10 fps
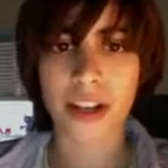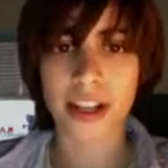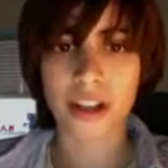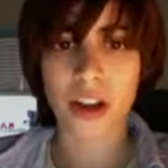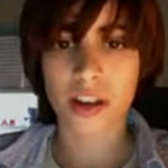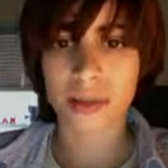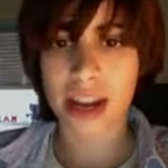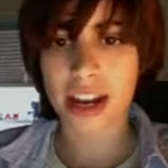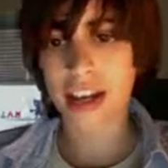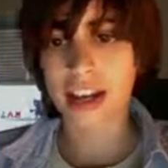It's
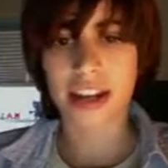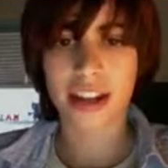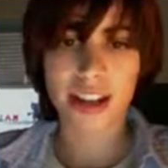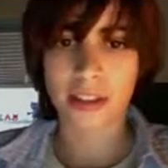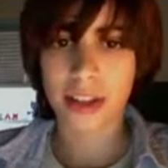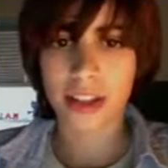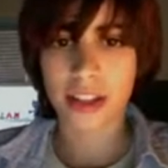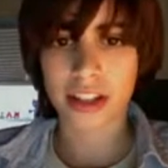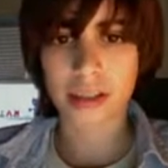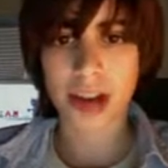automatic and it really
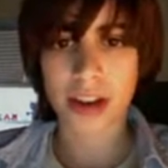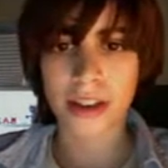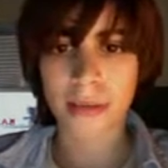doesn't matter.